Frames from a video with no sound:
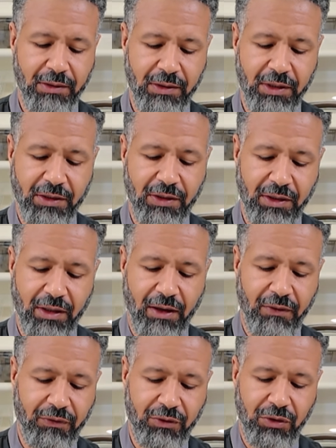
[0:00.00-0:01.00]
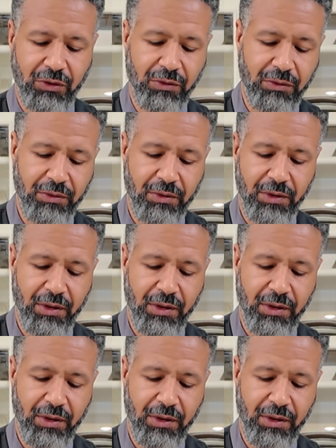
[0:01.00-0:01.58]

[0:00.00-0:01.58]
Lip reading: just enough to